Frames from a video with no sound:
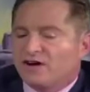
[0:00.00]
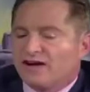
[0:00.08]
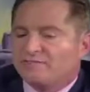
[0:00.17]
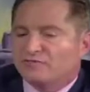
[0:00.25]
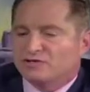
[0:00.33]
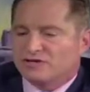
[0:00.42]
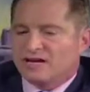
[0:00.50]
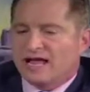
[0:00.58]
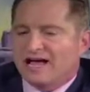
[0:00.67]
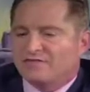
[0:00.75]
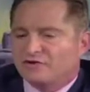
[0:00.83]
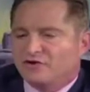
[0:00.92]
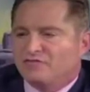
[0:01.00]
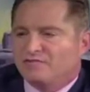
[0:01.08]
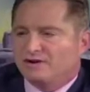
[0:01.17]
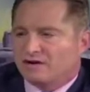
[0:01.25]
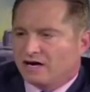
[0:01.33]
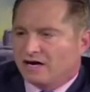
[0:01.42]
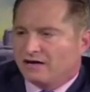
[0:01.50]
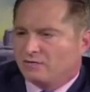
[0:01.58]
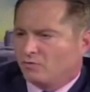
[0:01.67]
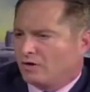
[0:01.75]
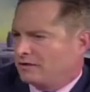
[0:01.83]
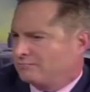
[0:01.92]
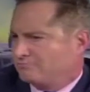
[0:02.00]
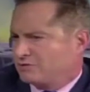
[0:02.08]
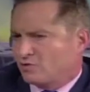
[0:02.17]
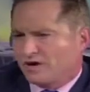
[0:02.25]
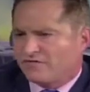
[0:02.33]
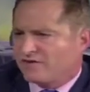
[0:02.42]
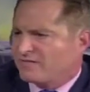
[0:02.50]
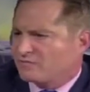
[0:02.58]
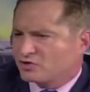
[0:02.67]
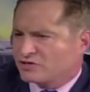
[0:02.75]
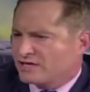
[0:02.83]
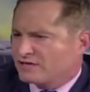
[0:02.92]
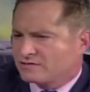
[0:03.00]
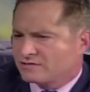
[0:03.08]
also, it's 5% after you've been cut, what, 25%?